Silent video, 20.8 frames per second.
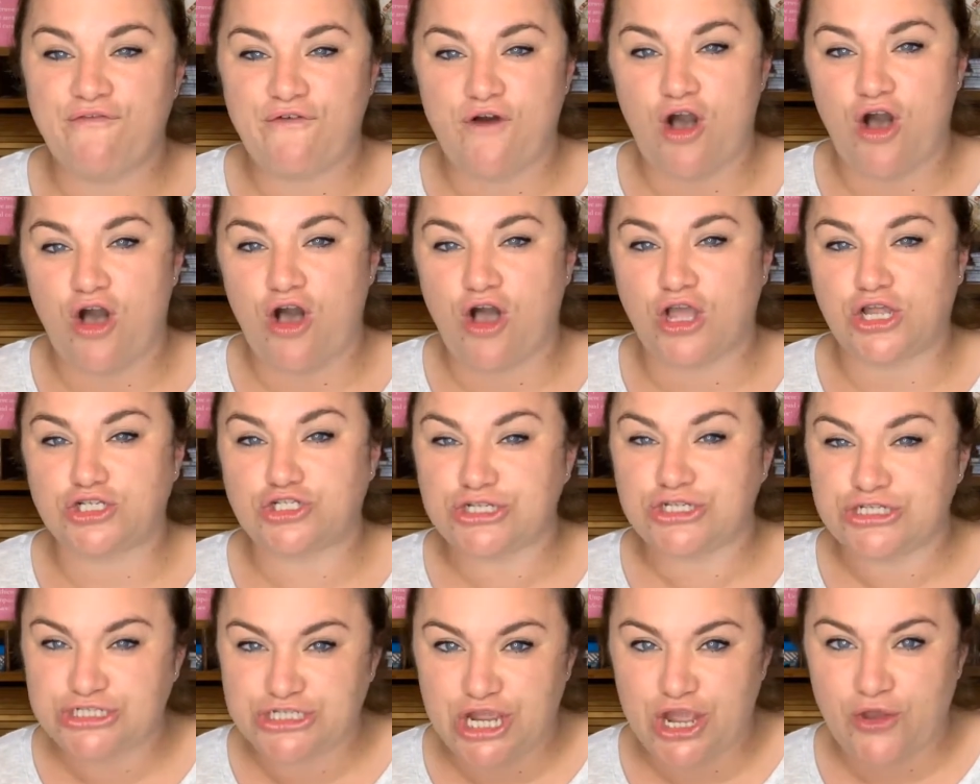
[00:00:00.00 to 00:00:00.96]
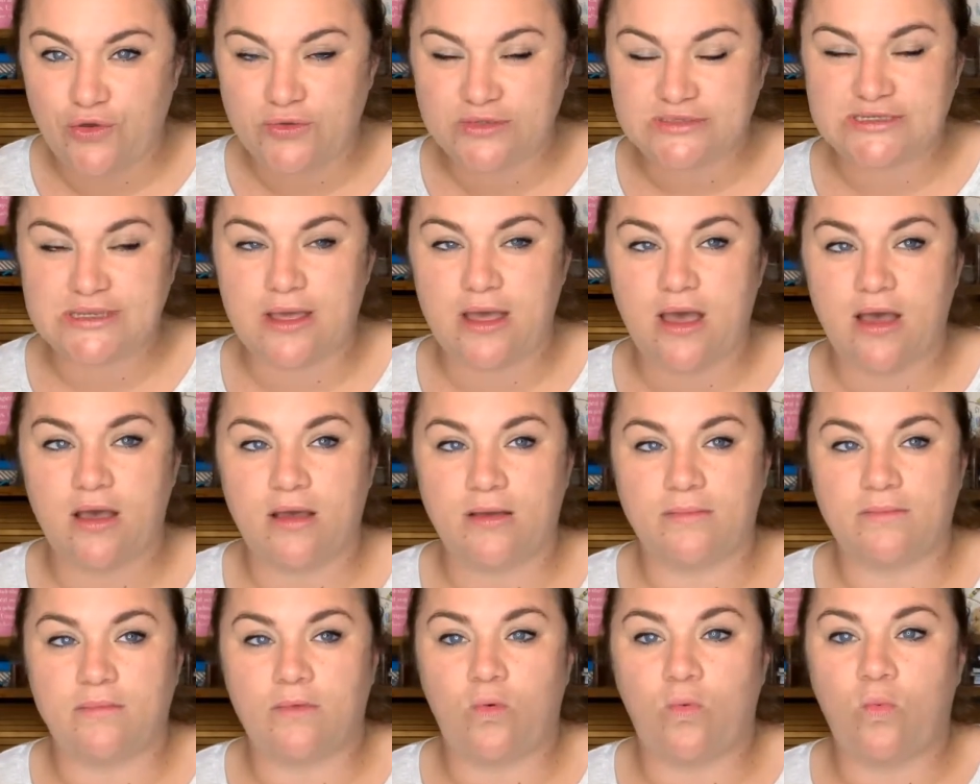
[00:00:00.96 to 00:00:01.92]
Fog trench coat.
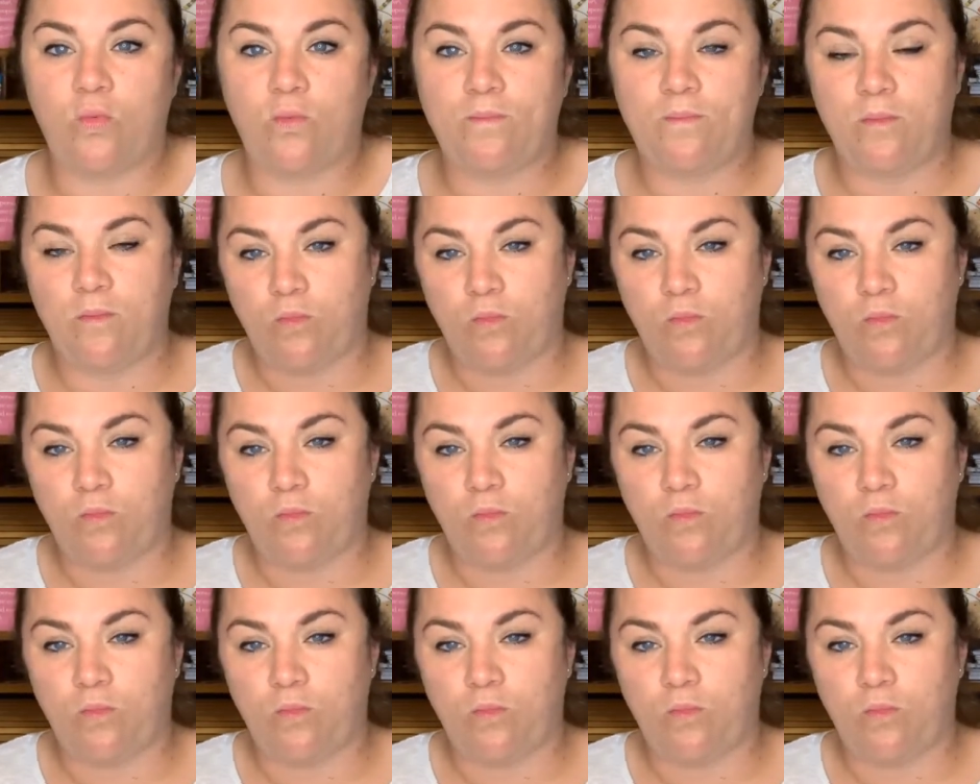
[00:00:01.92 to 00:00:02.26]
Um,